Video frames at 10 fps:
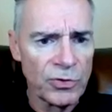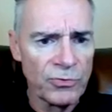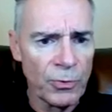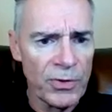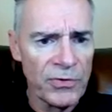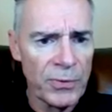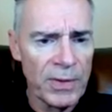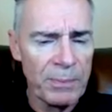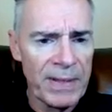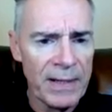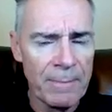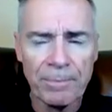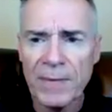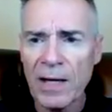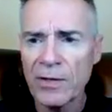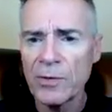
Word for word: two forty-three p m Now,